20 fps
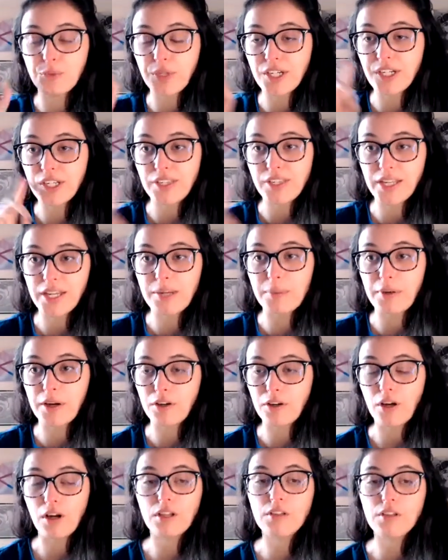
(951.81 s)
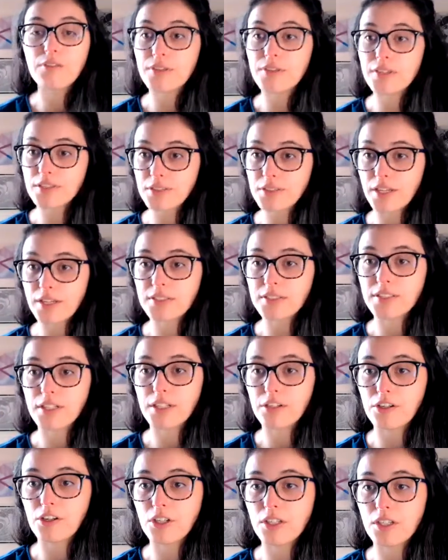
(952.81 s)
where you think about all of these things that
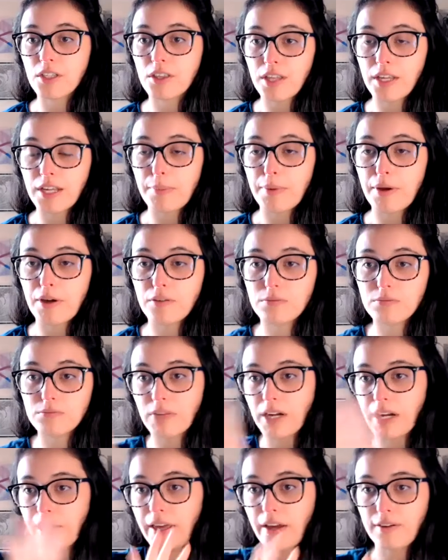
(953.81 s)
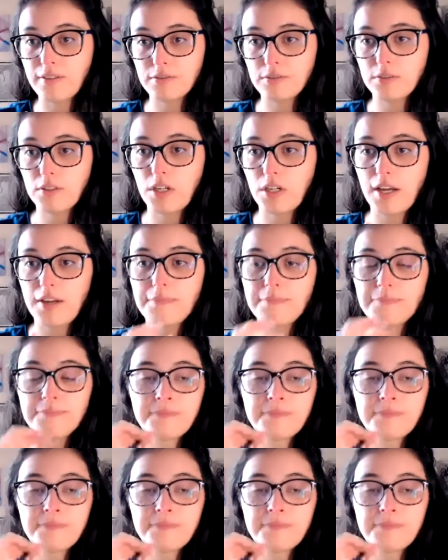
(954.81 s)
you're going to think about right now, okay?